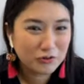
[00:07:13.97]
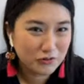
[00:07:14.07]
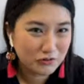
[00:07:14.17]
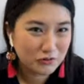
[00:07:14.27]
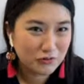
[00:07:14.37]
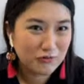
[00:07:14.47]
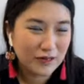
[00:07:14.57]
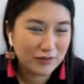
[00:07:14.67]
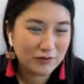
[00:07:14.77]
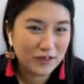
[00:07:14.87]
you
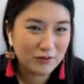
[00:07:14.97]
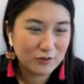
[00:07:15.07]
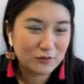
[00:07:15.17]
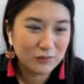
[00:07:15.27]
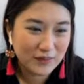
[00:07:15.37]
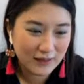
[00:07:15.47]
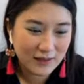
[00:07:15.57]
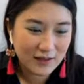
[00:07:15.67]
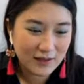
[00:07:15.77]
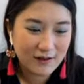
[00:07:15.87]
what you can do with
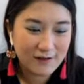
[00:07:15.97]
it.